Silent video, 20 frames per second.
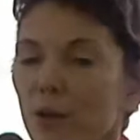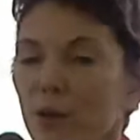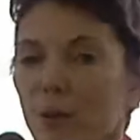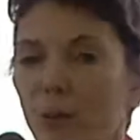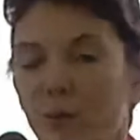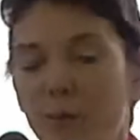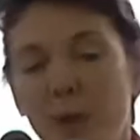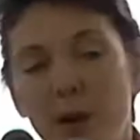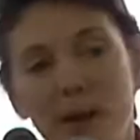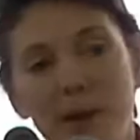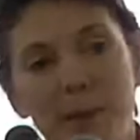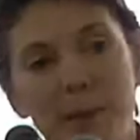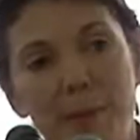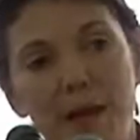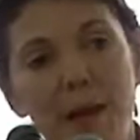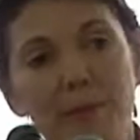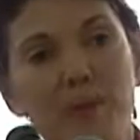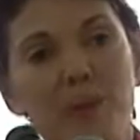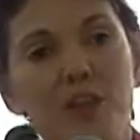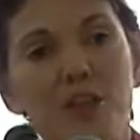the
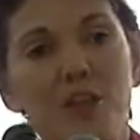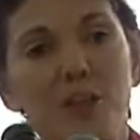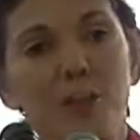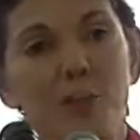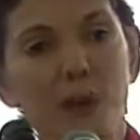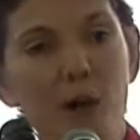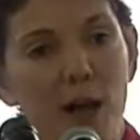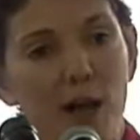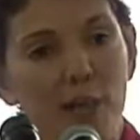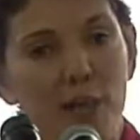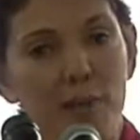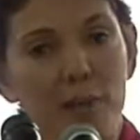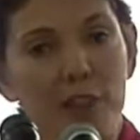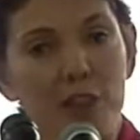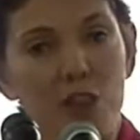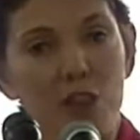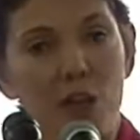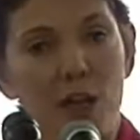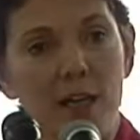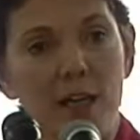population problem
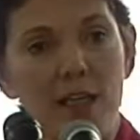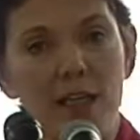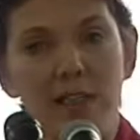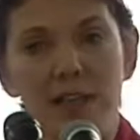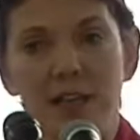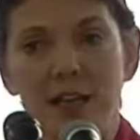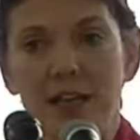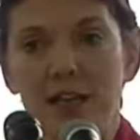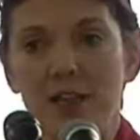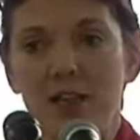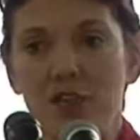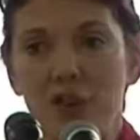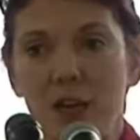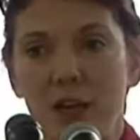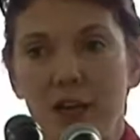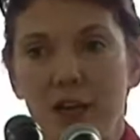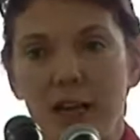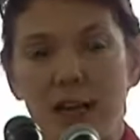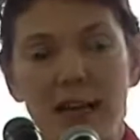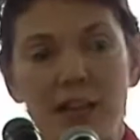in China is not that
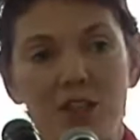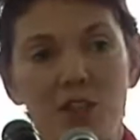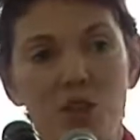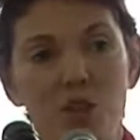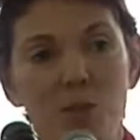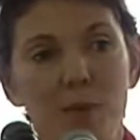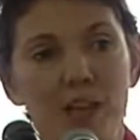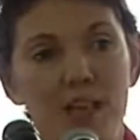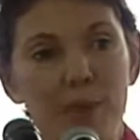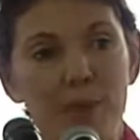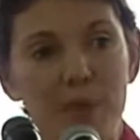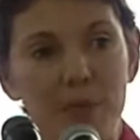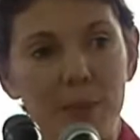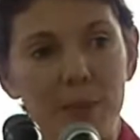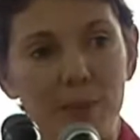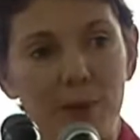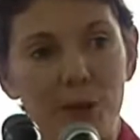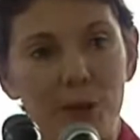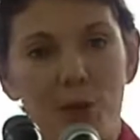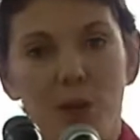China has too many
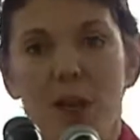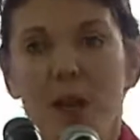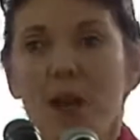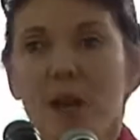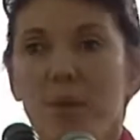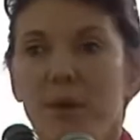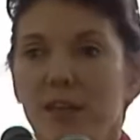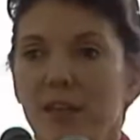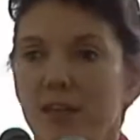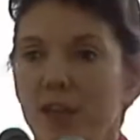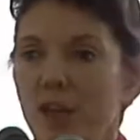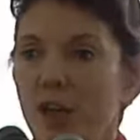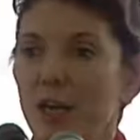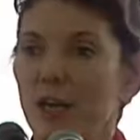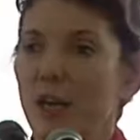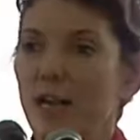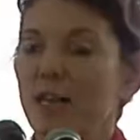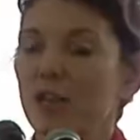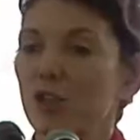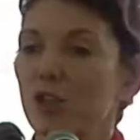people, but that
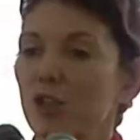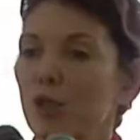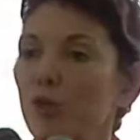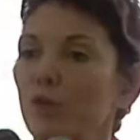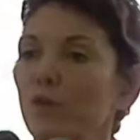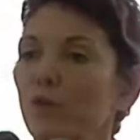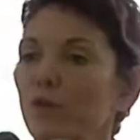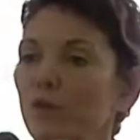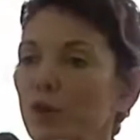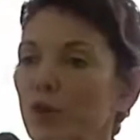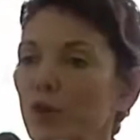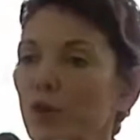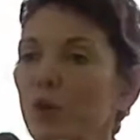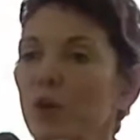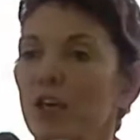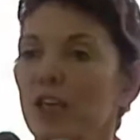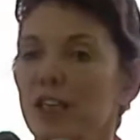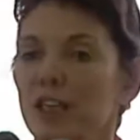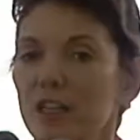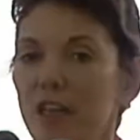China has too
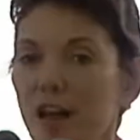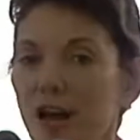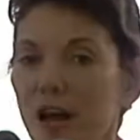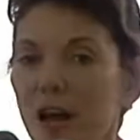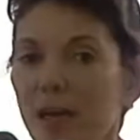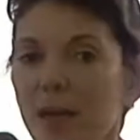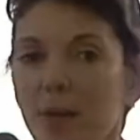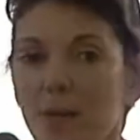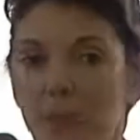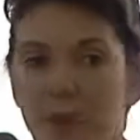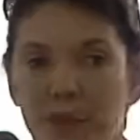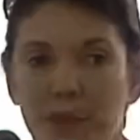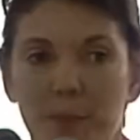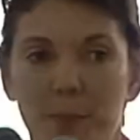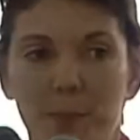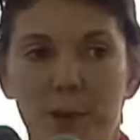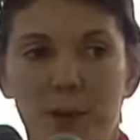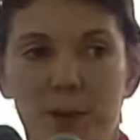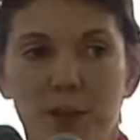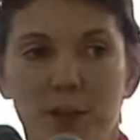few young
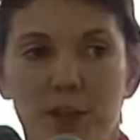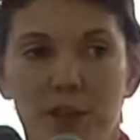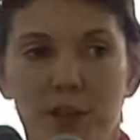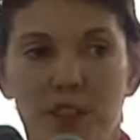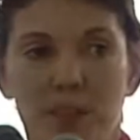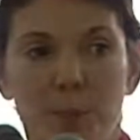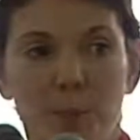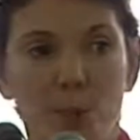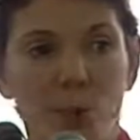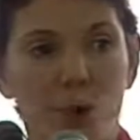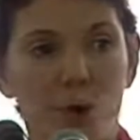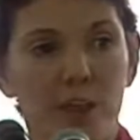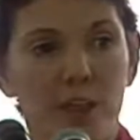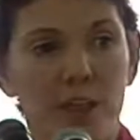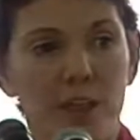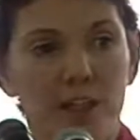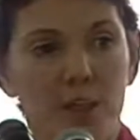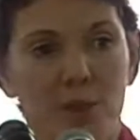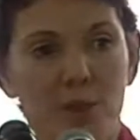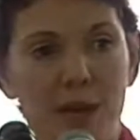people to support
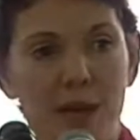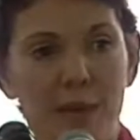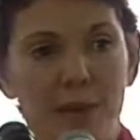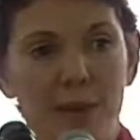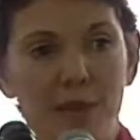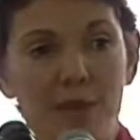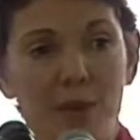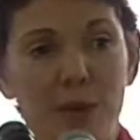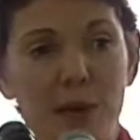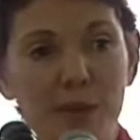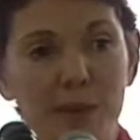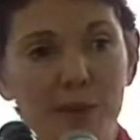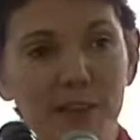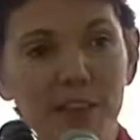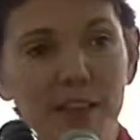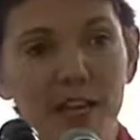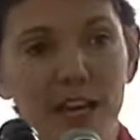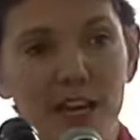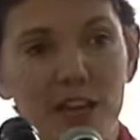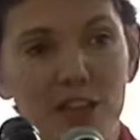its
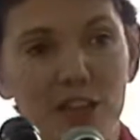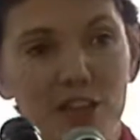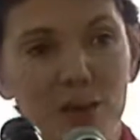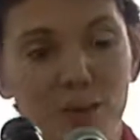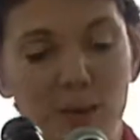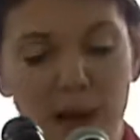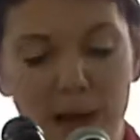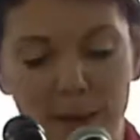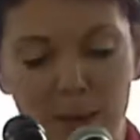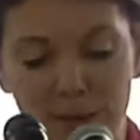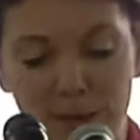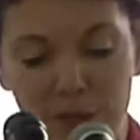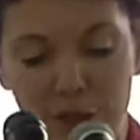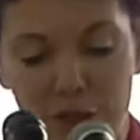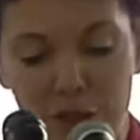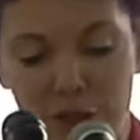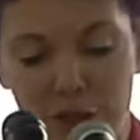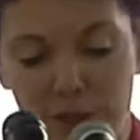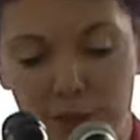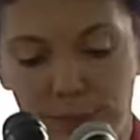rapidly aging
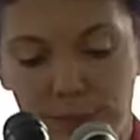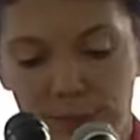population.